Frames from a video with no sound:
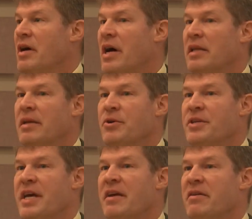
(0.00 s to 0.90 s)

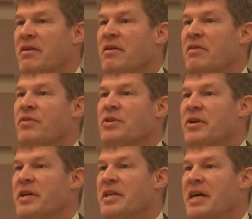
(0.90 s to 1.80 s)
liberté,
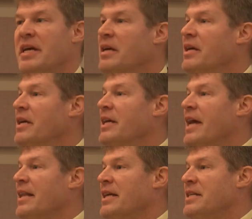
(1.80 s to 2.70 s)
fraternité,
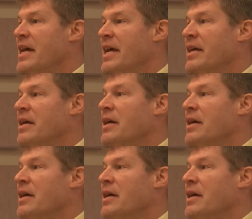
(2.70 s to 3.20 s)
égalité,